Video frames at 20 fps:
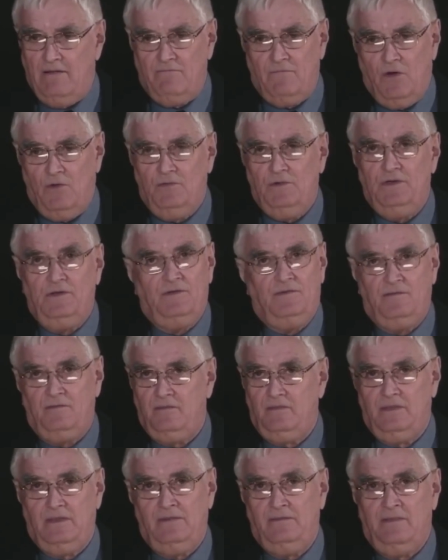always
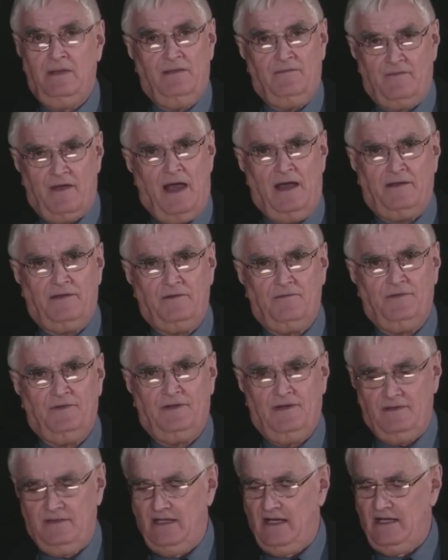thought there
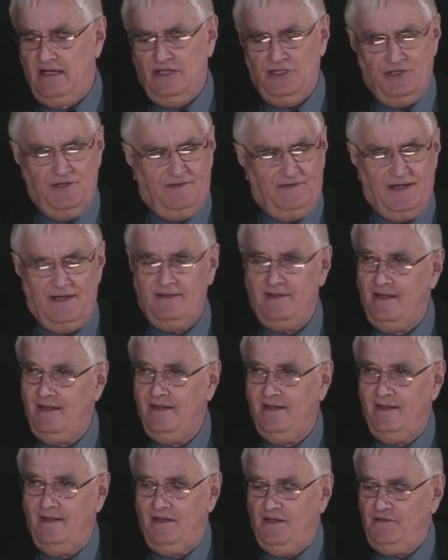was, and then she said,
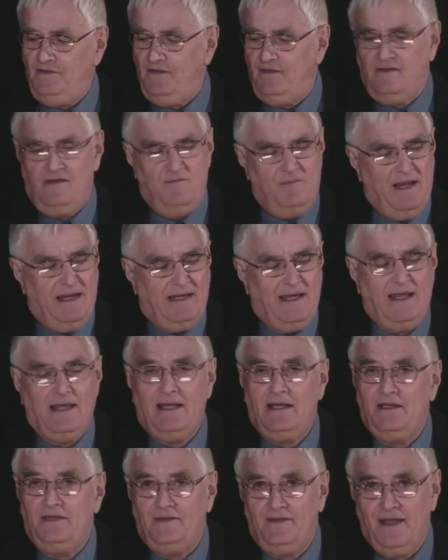this isn't making
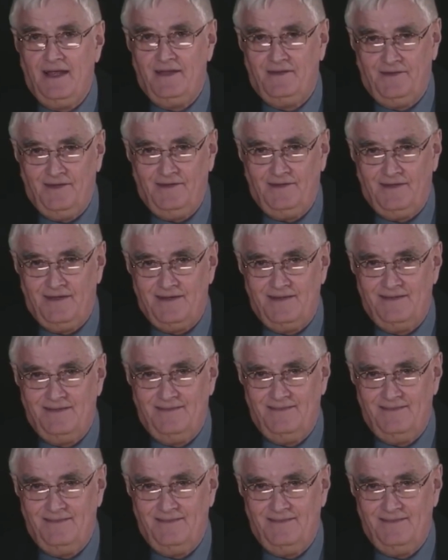any sense, is it?